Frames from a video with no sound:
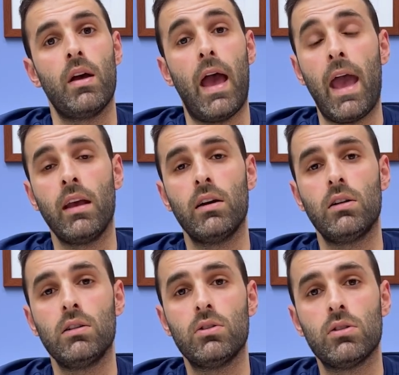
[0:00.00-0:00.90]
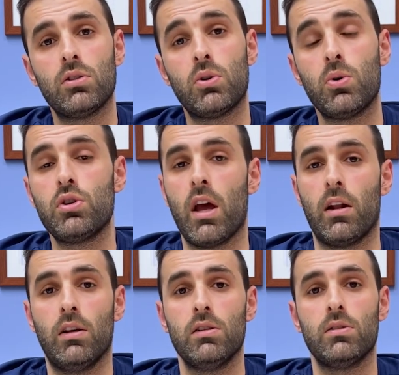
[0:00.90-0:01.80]
angled screw
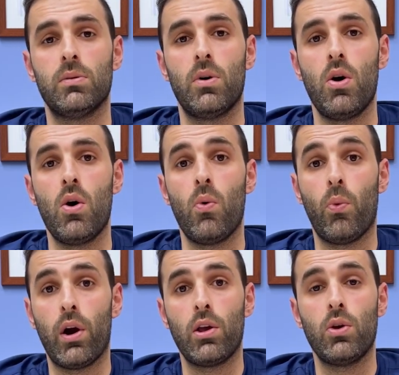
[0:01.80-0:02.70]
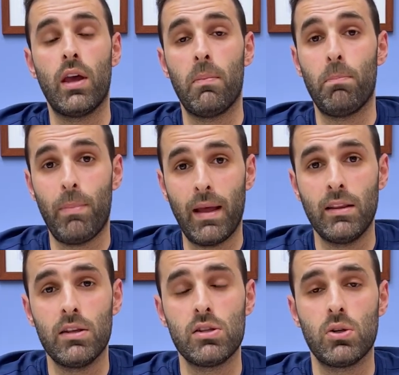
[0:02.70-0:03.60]
channels where you can
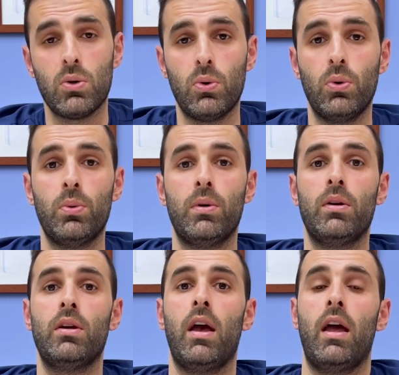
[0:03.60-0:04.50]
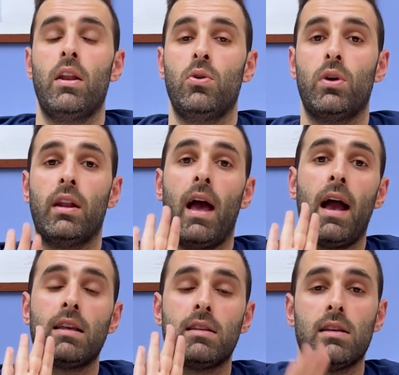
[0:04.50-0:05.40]
bend the screw and you can
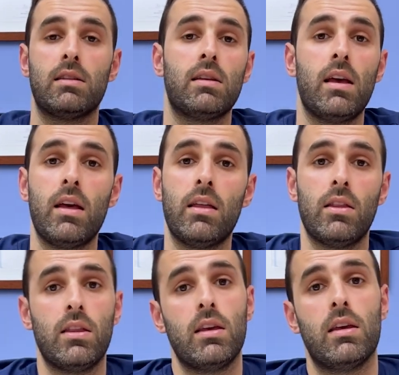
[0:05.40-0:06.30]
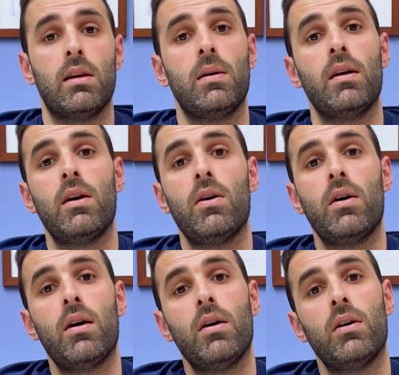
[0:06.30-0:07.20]
access the
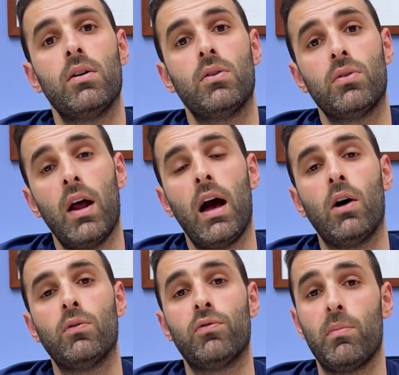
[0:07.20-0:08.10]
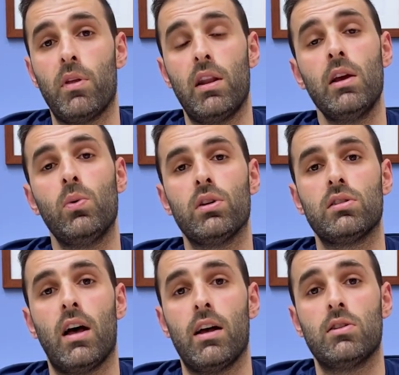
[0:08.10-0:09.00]
crown from the lingual
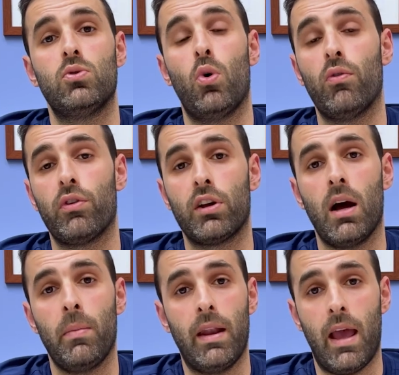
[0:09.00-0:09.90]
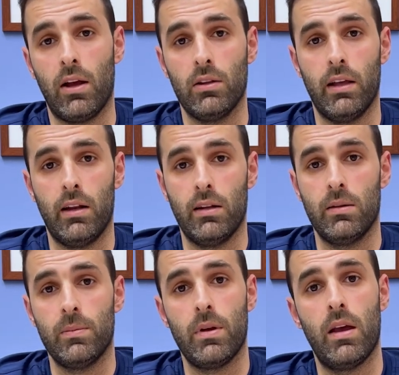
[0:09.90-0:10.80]
size to overcome an angulated
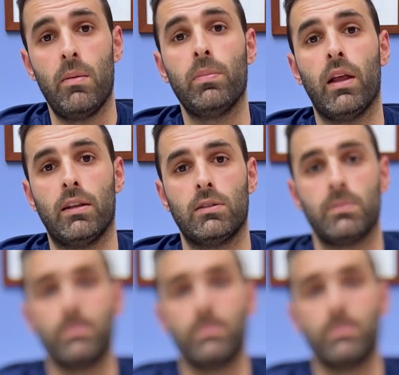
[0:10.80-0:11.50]
implant.